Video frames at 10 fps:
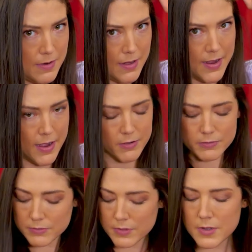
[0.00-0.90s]
Now,
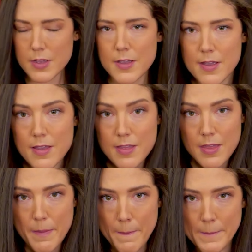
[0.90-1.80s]

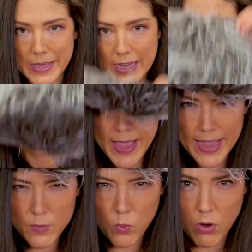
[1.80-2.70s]
the big
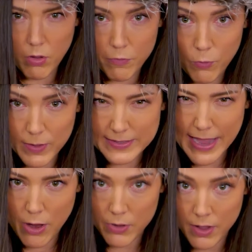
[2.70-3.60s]
bad wolf was
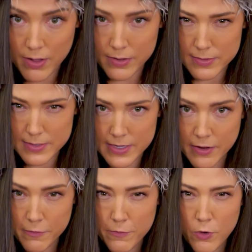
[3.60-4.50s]
out
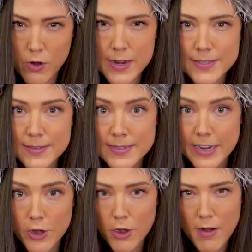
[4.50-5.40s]
hunting for his
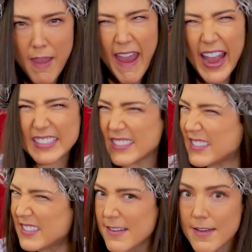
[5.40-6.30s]
dinner and
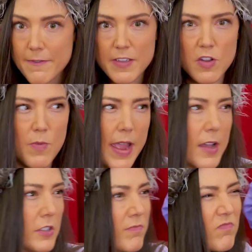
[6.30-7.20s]
sniffing
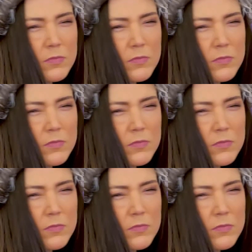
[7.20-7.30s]
around